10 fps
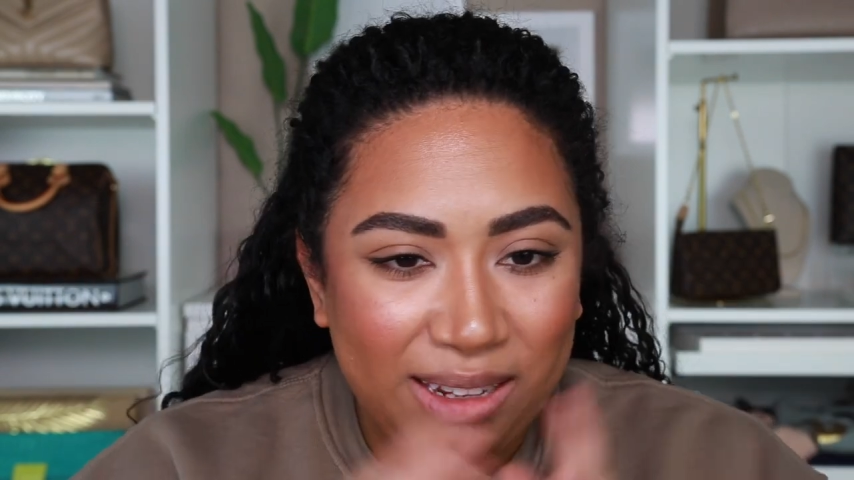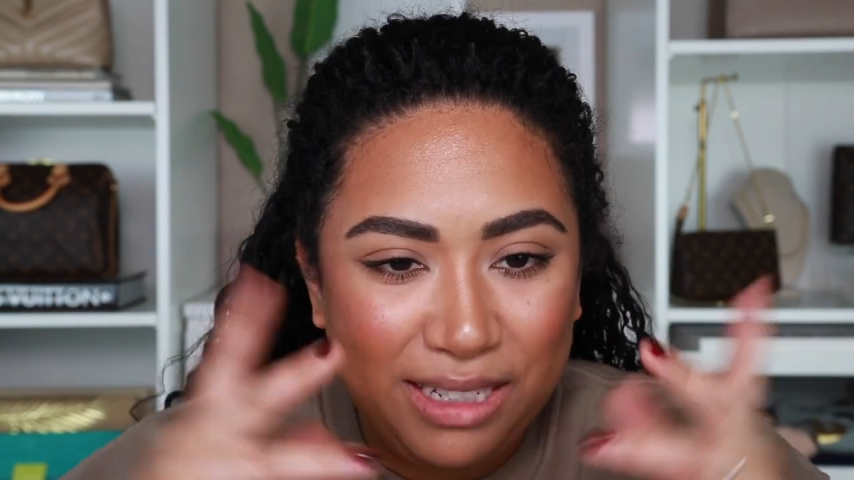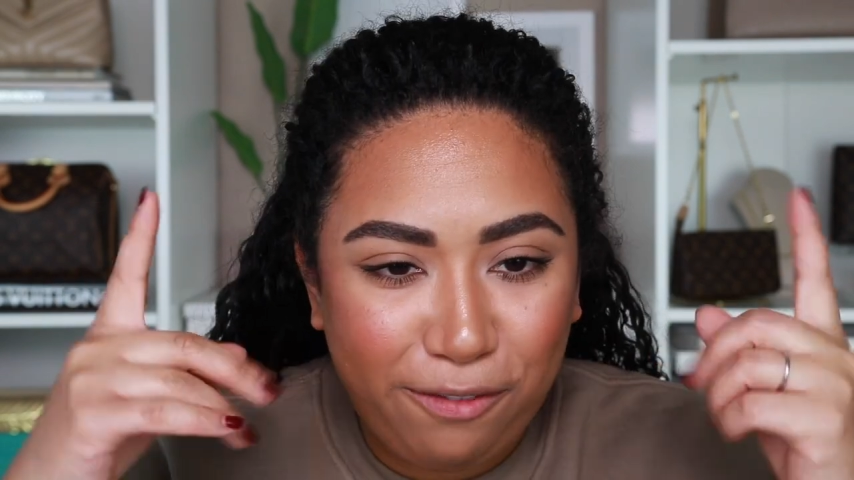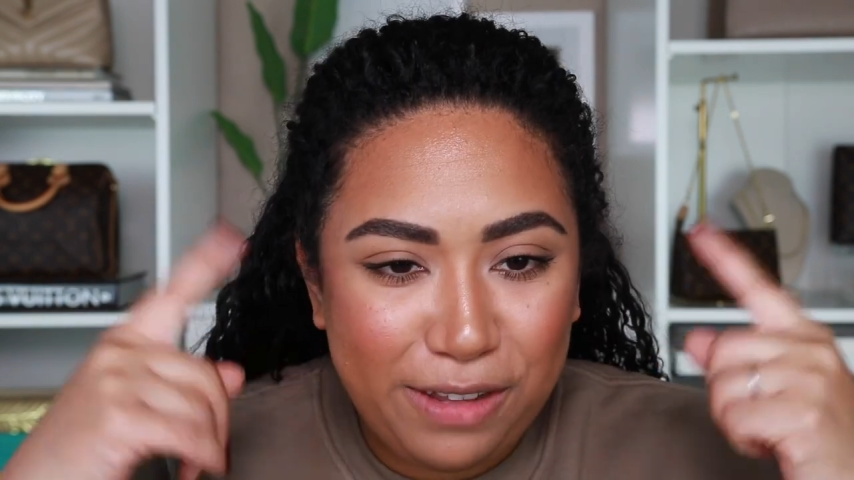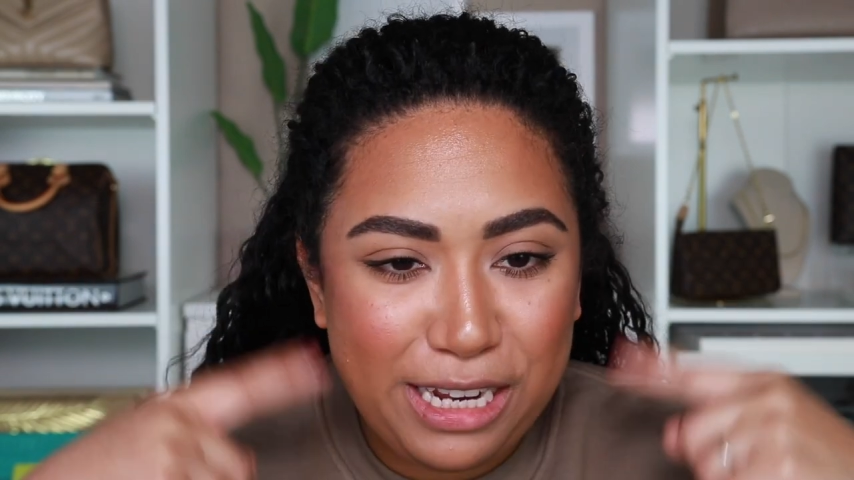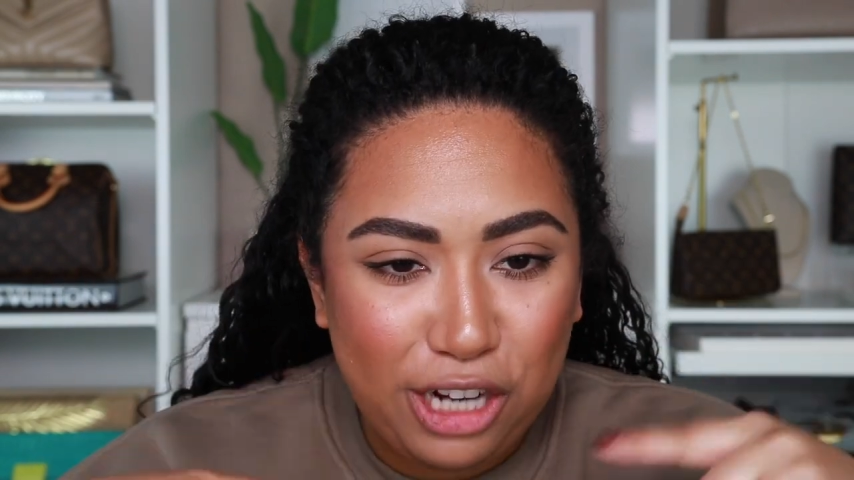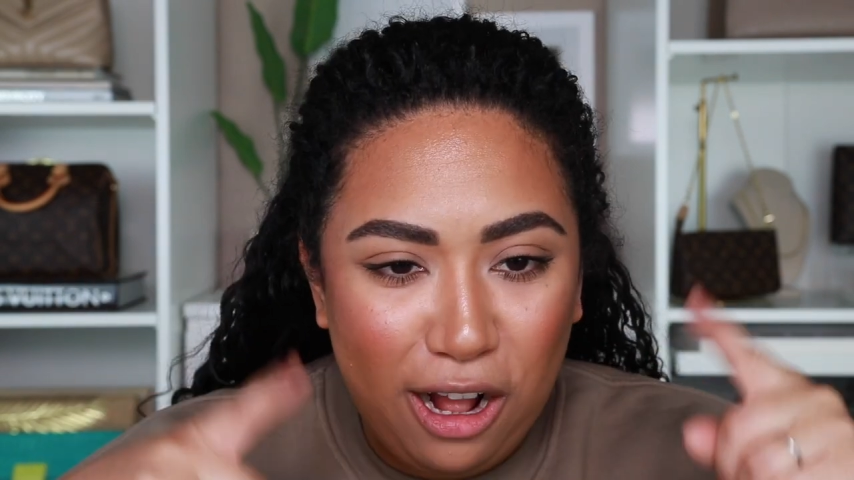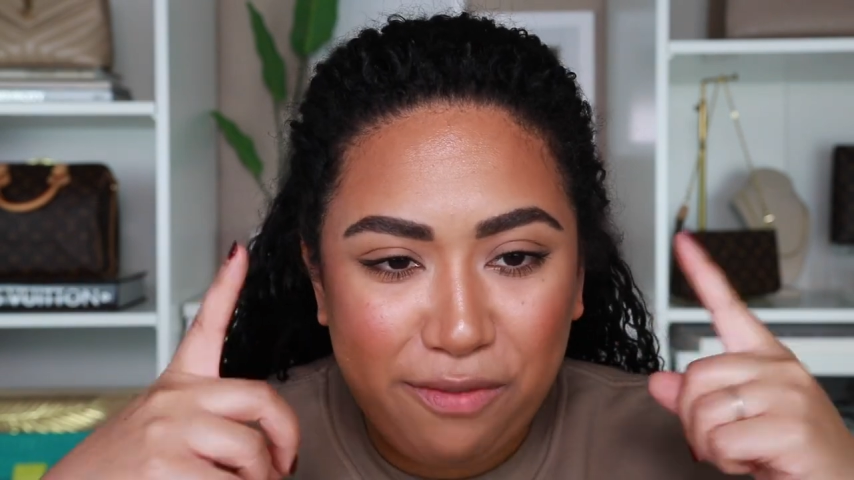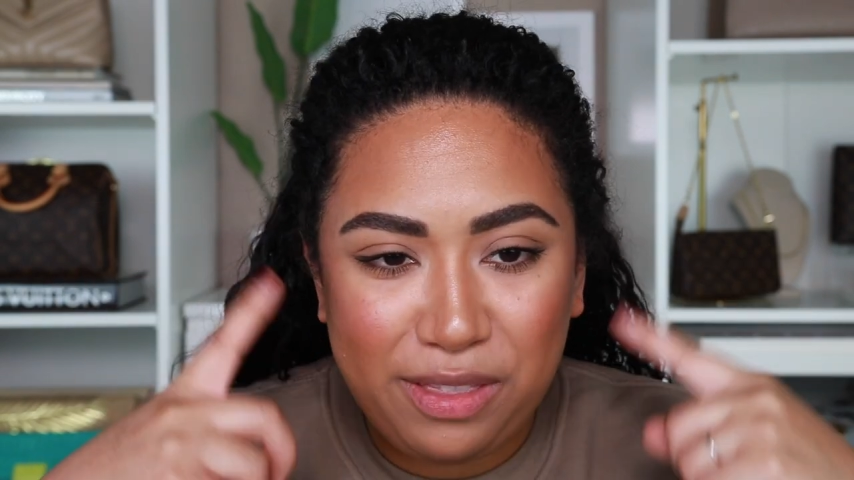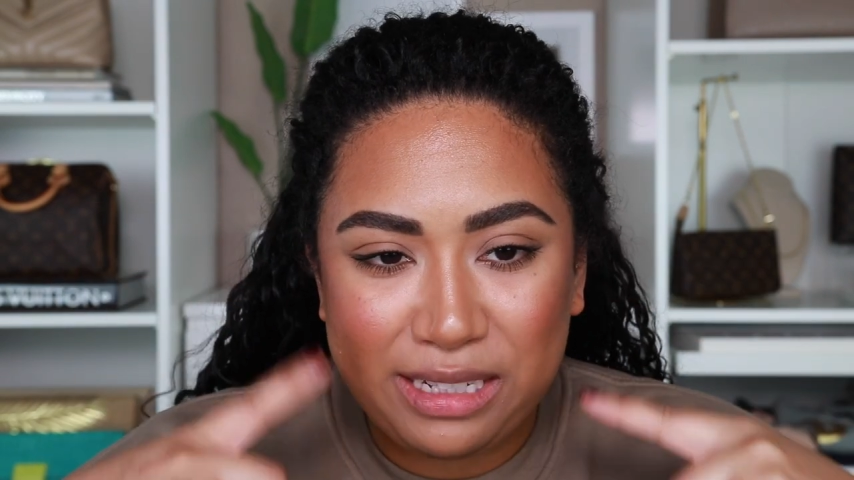to finish
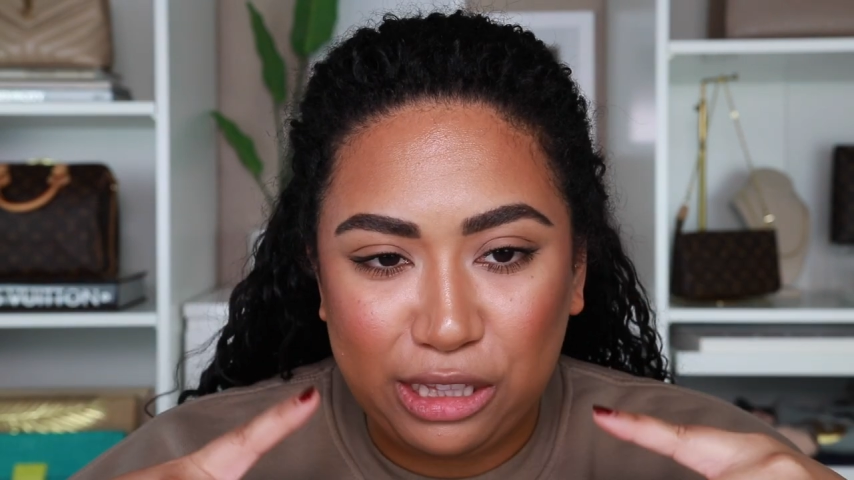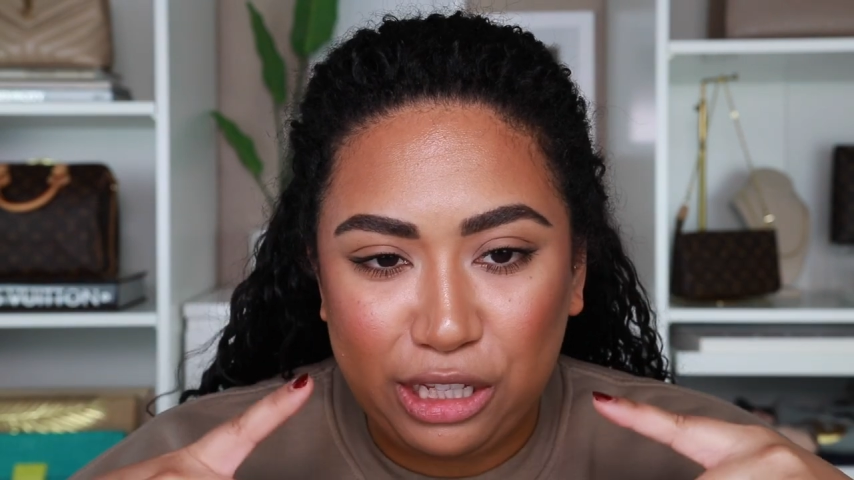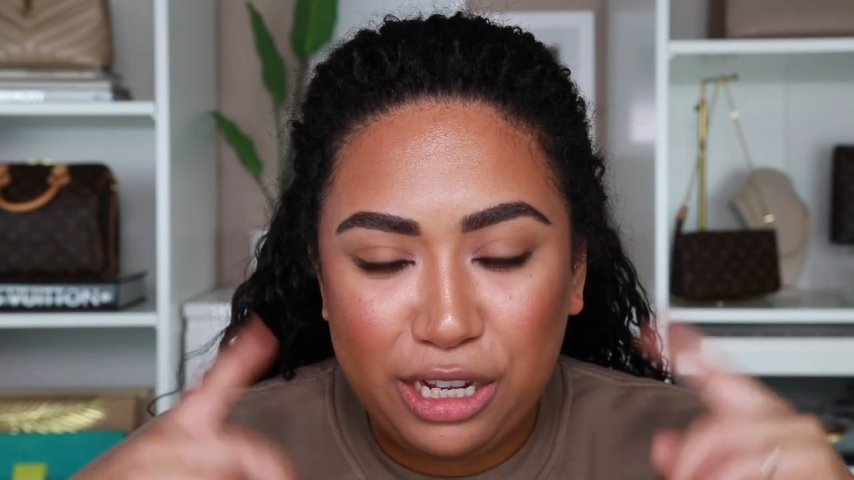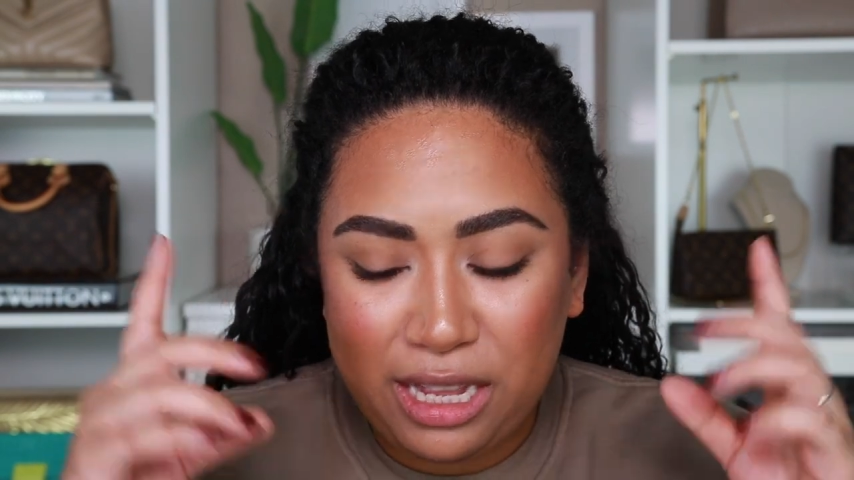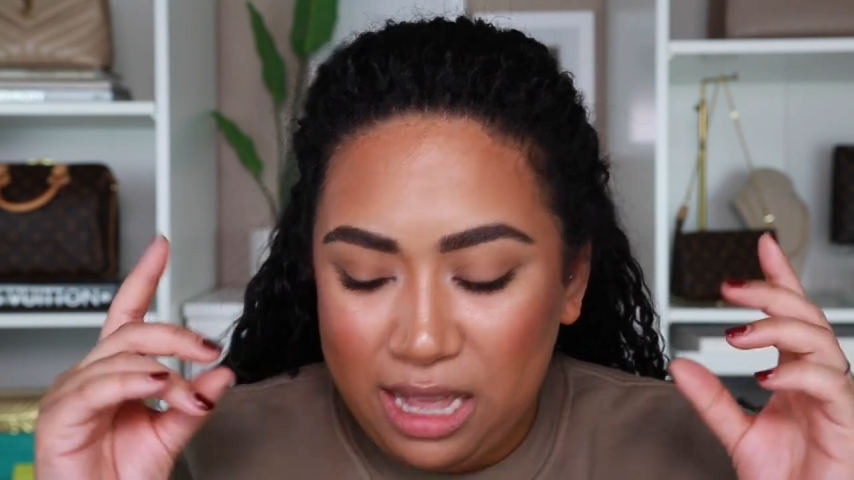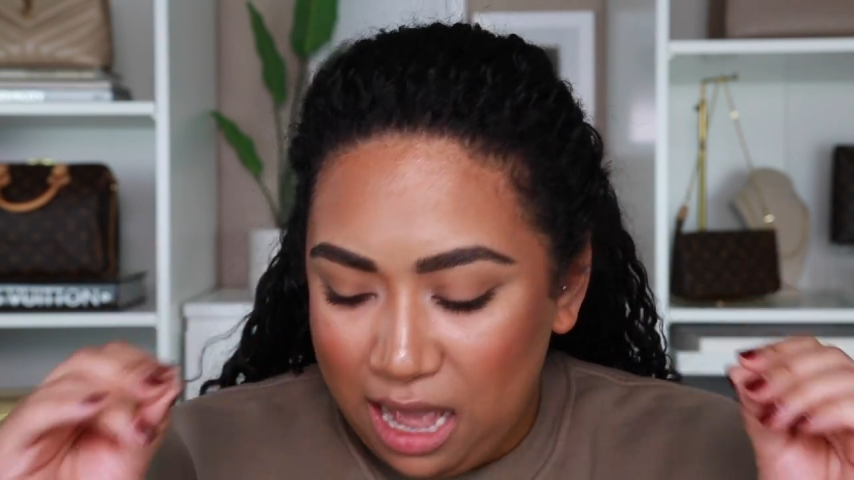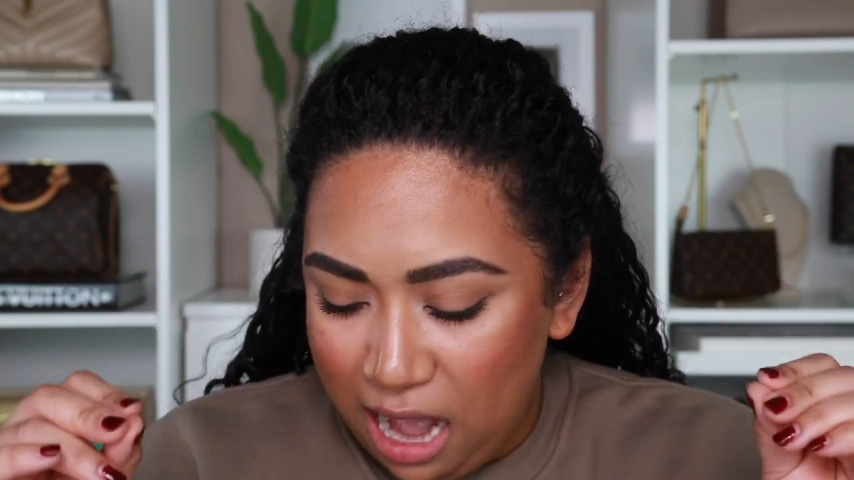off this look,